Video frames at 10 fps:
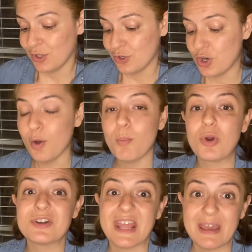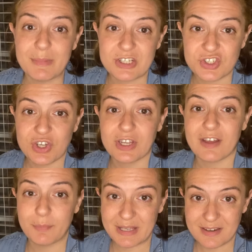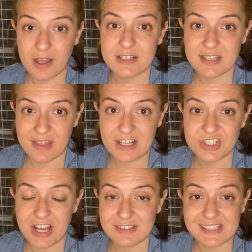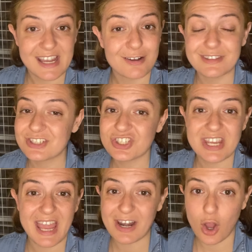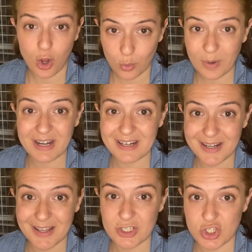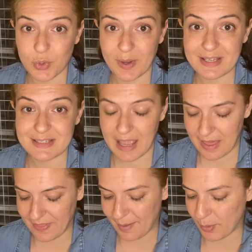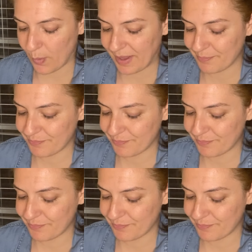No more damage could have been done to that child's hair than she had already done to it at that point.